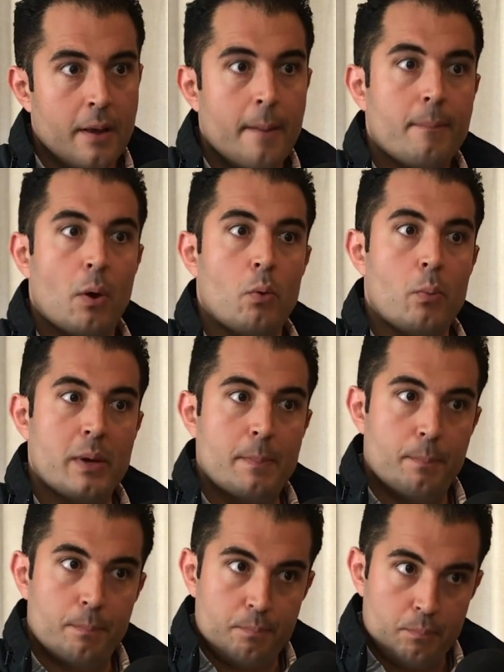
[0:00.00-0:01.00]
But when we
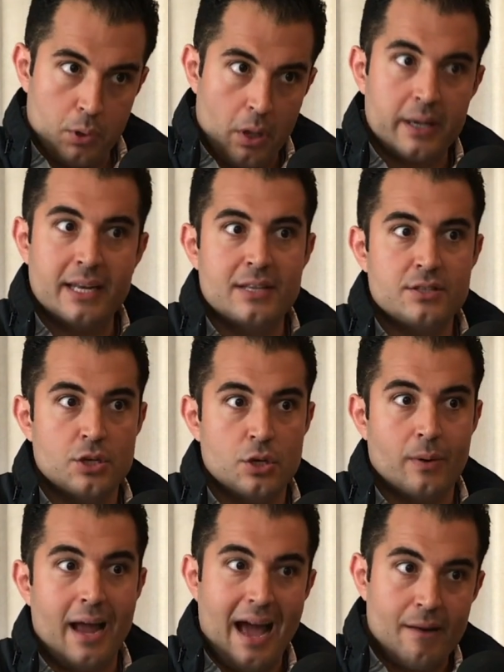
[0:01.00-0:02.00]
plug it into your
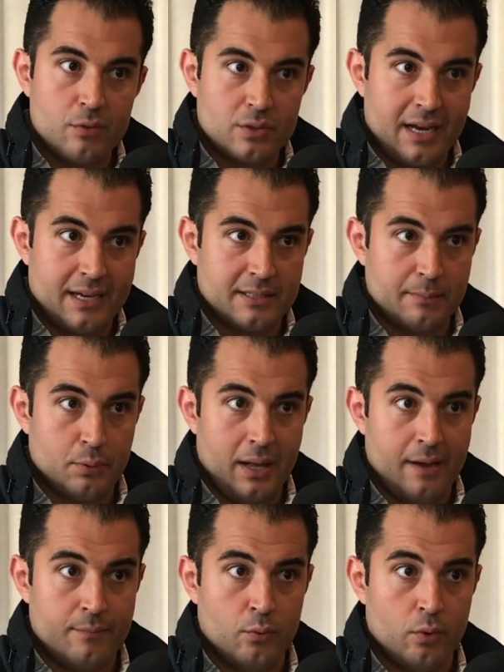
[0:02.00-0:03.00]
advertising
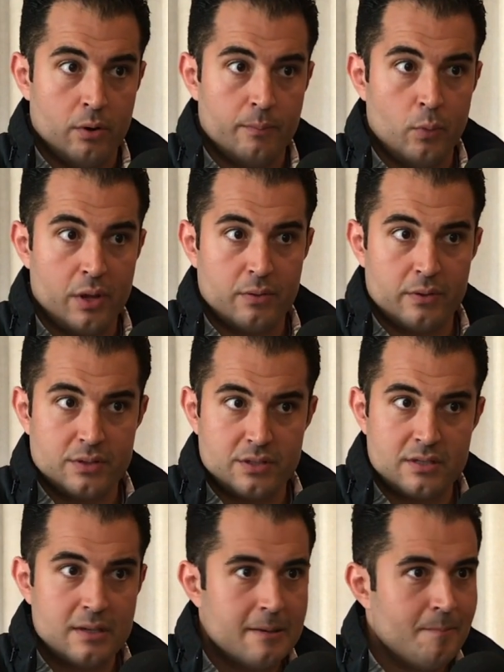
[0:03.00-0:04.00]
platform, whether it's
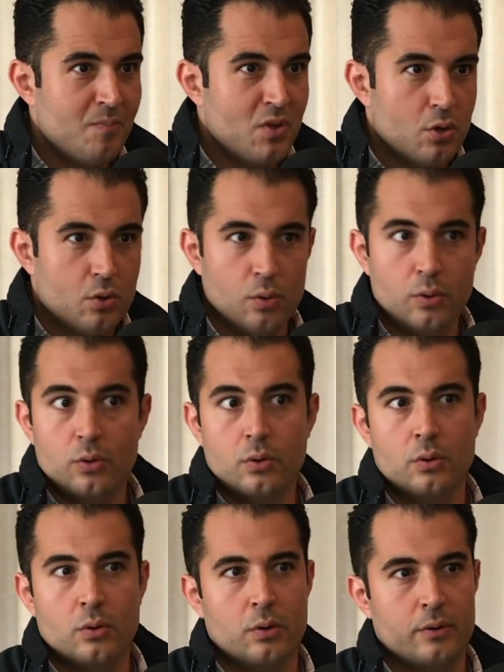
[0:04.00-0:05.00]

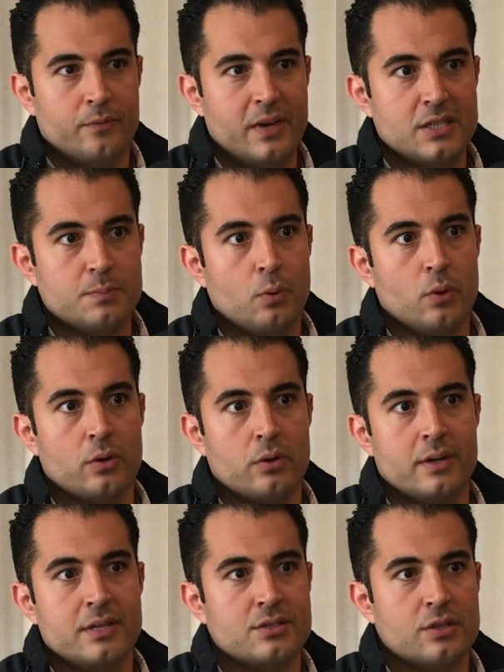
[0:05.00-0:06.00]
Google or Facebook or
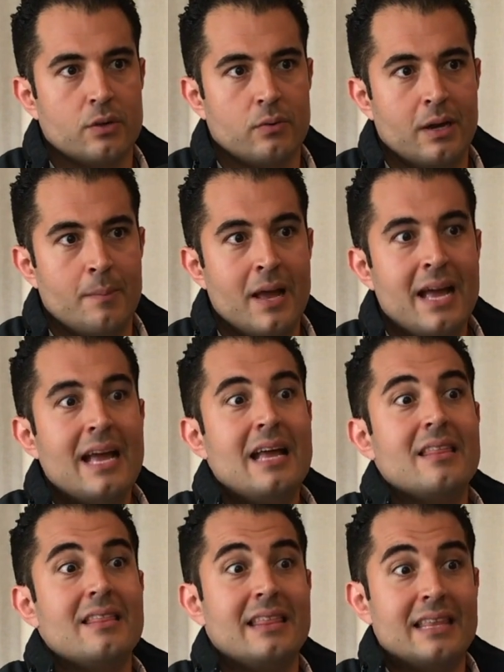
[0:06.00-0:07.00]
Instagram,
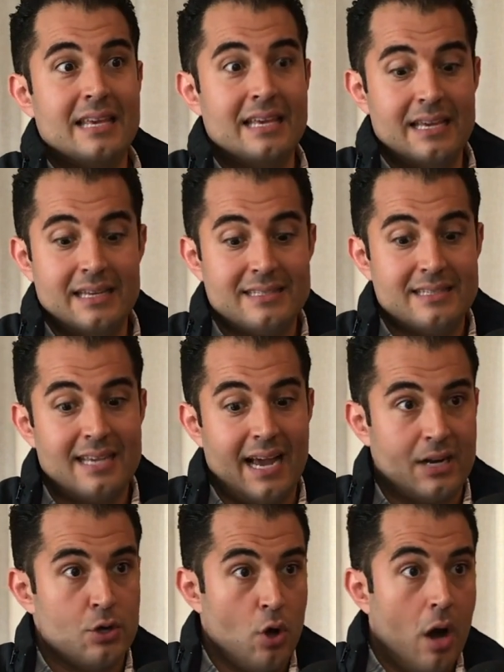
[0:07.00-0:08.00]
the
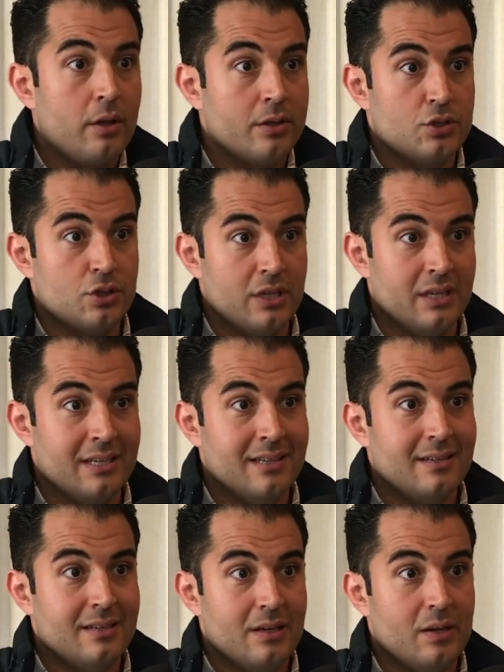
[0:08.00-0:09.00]
technology
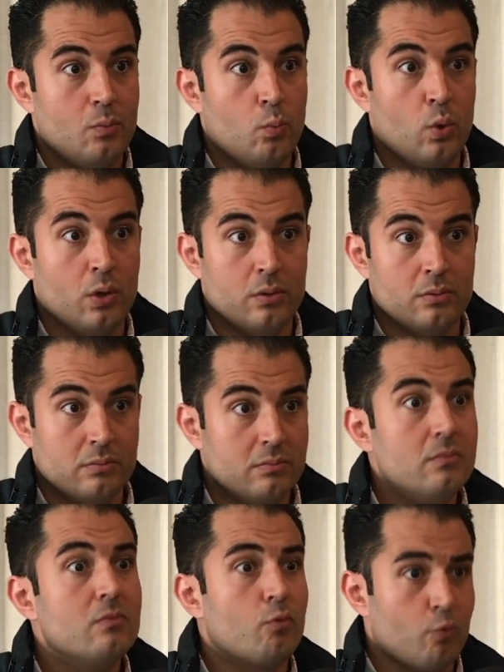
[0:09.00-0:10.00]
will
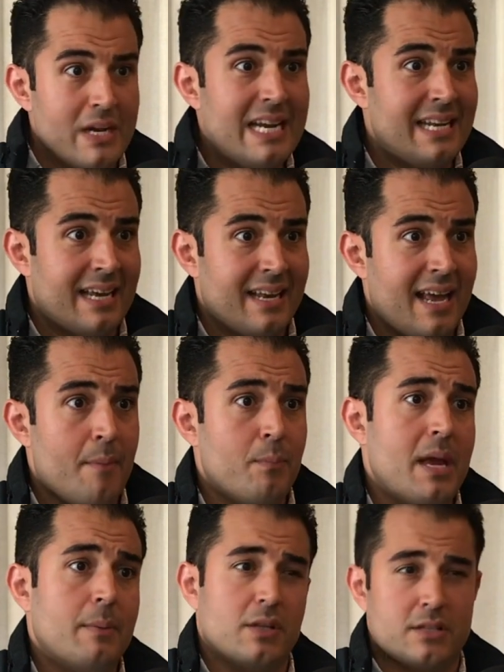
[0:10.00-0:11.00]
read it and be
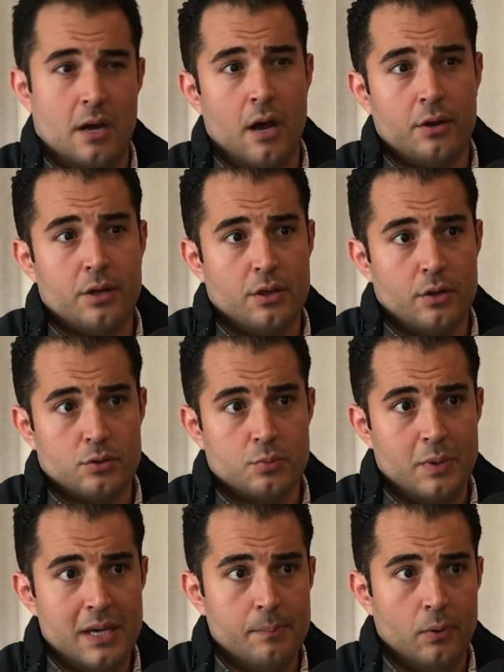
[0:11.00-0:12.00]
able to target those
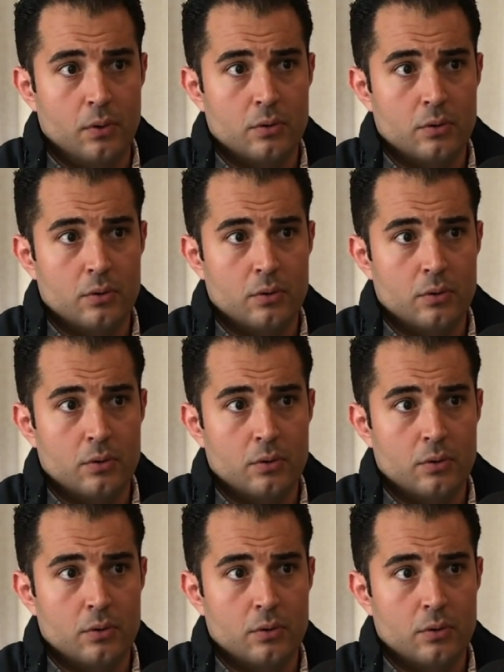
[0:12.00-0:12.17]
people.